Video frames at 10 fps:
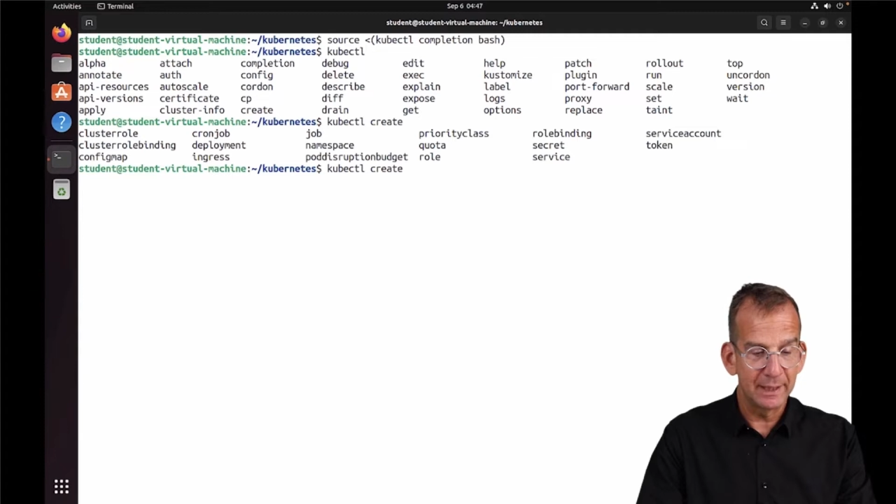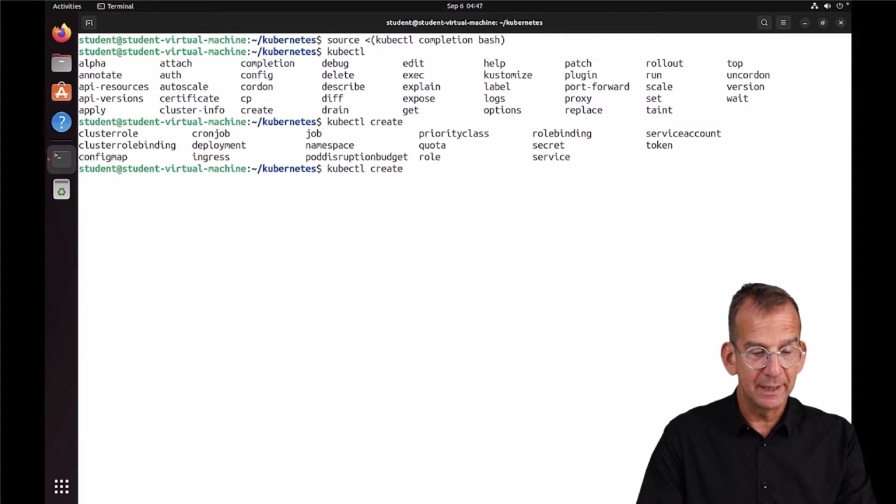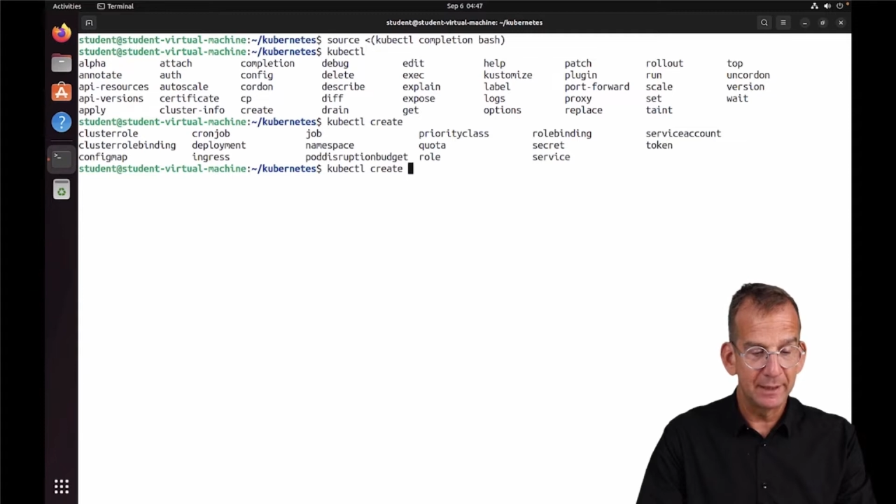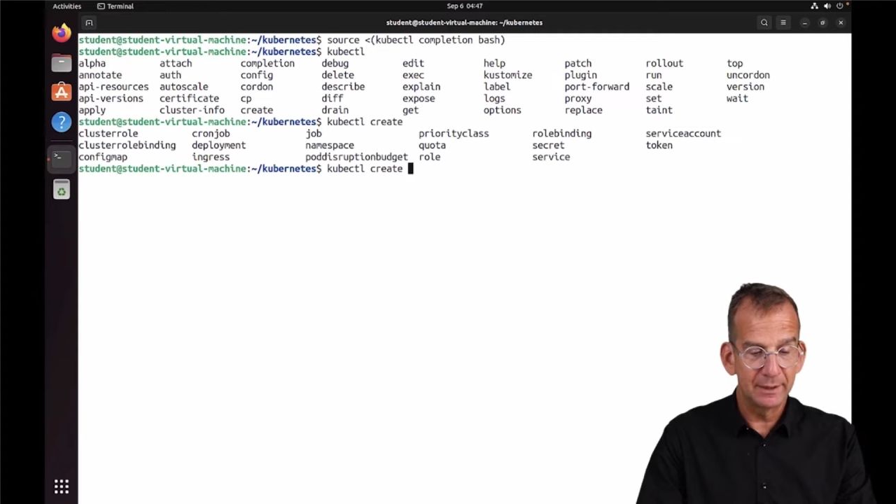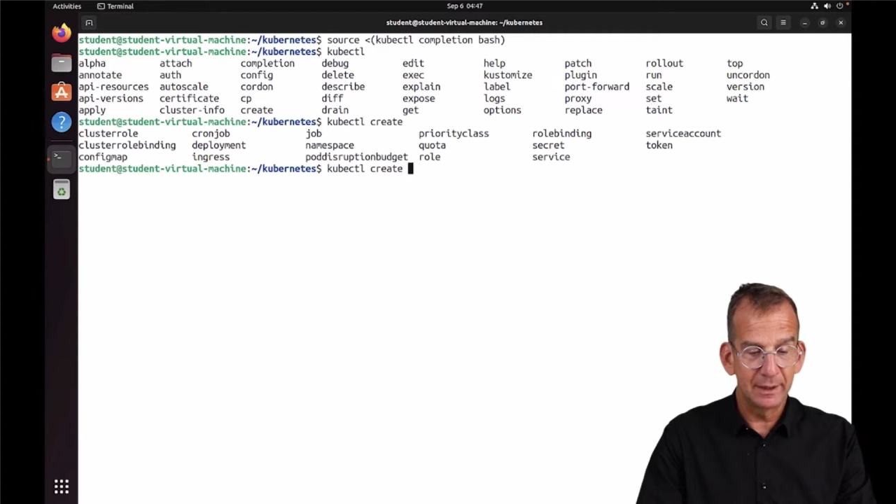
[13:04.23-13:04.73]

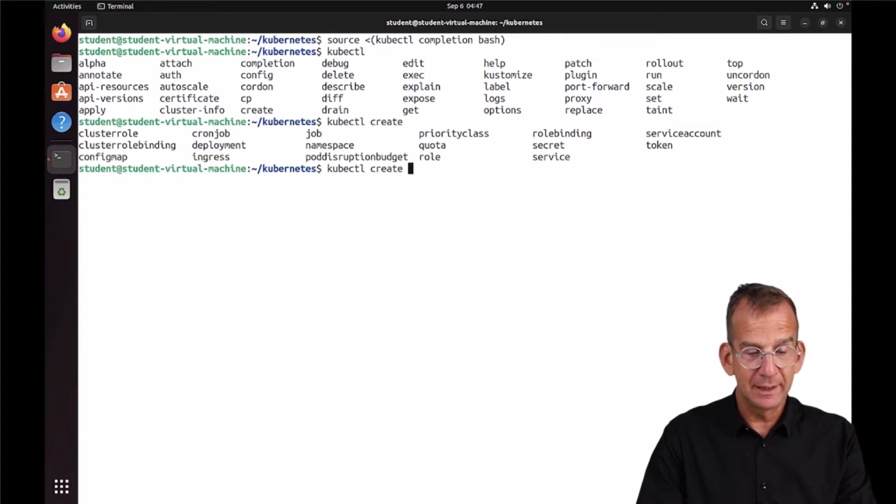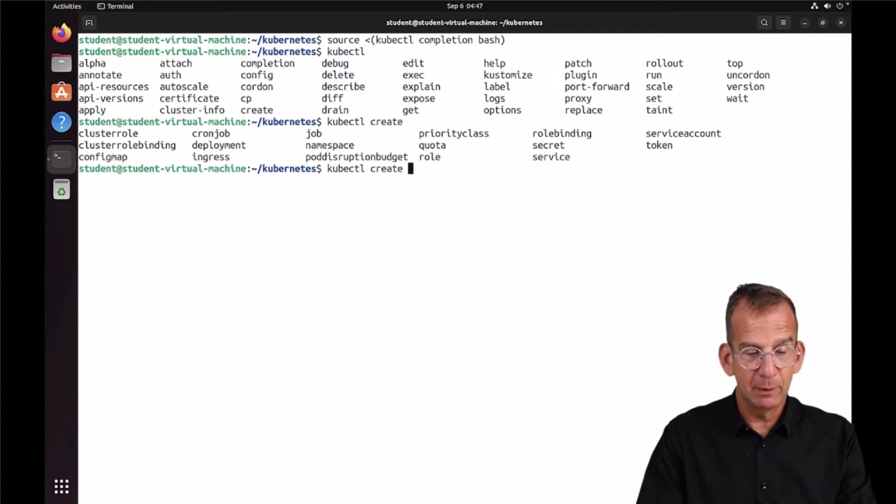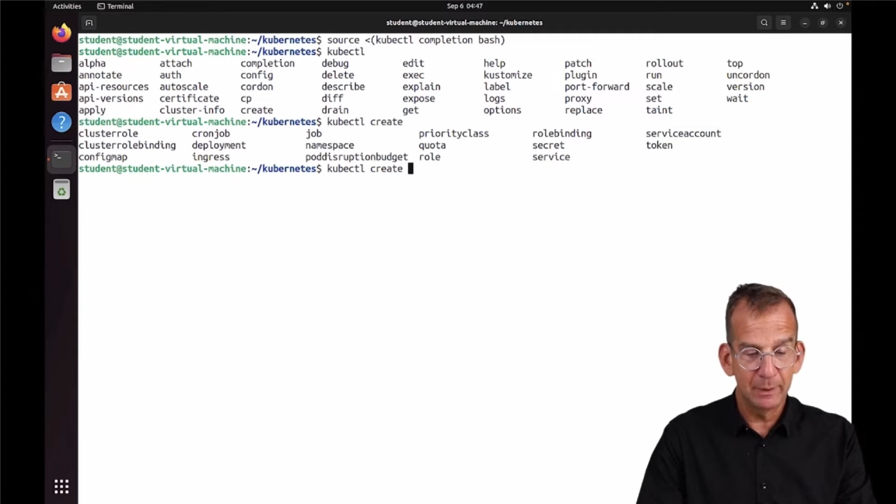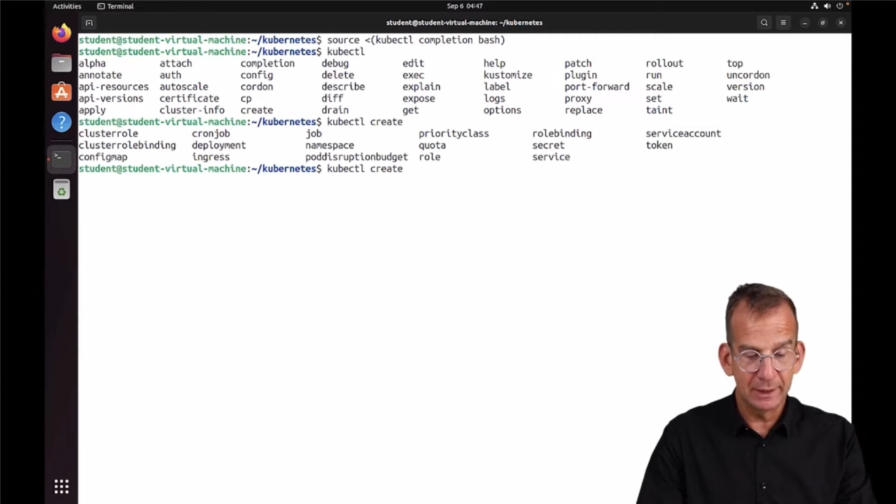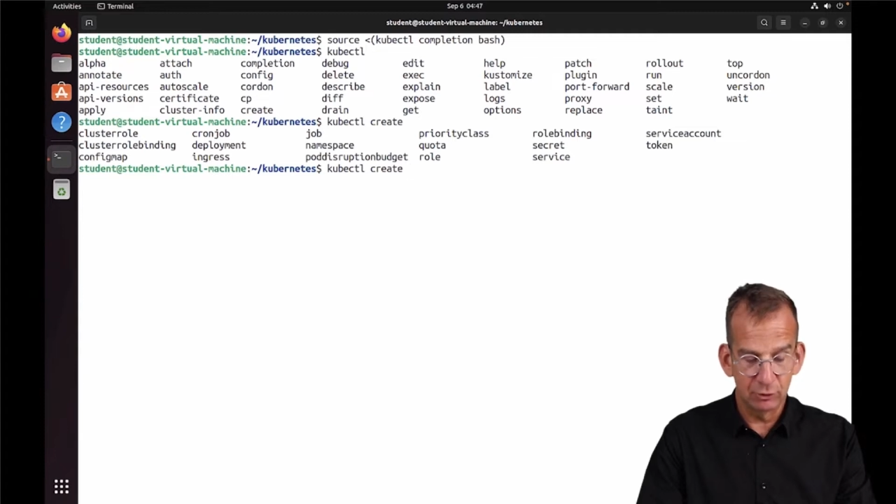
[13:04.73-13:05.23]
And
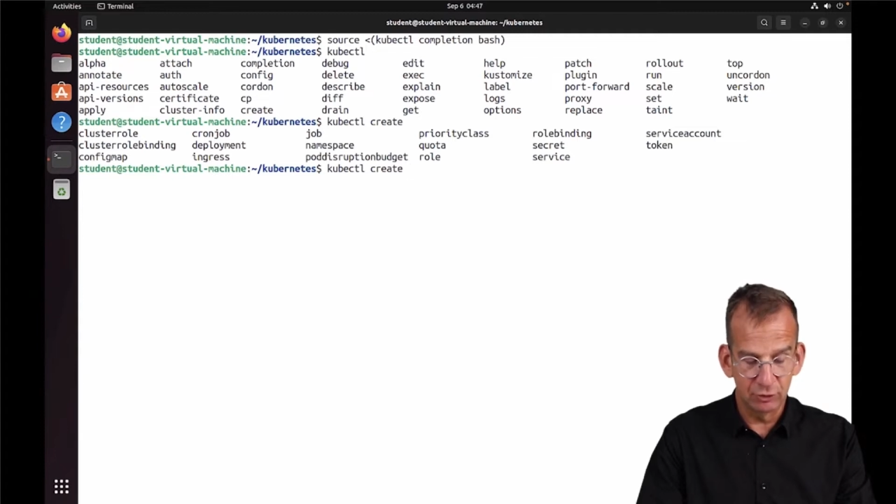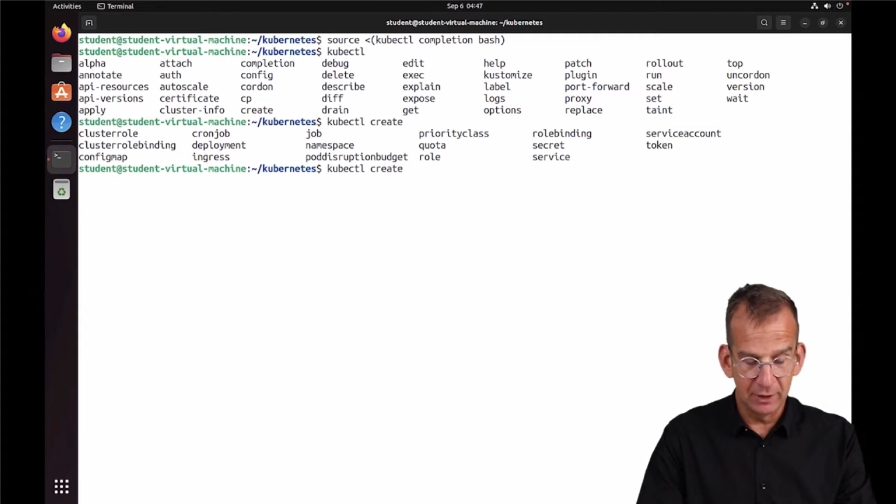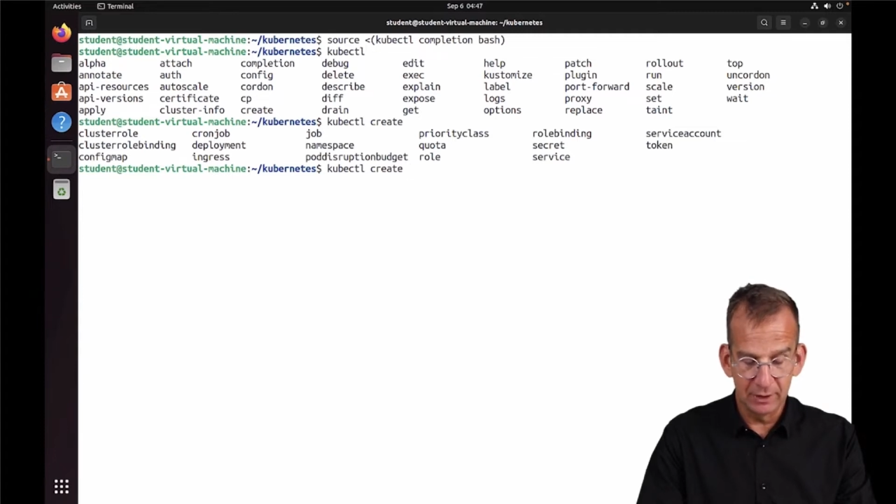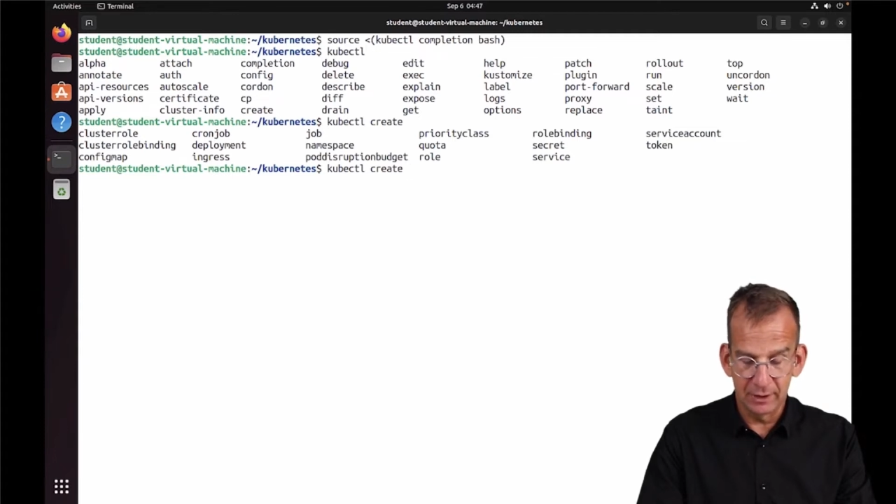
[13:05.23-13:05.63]
there we can see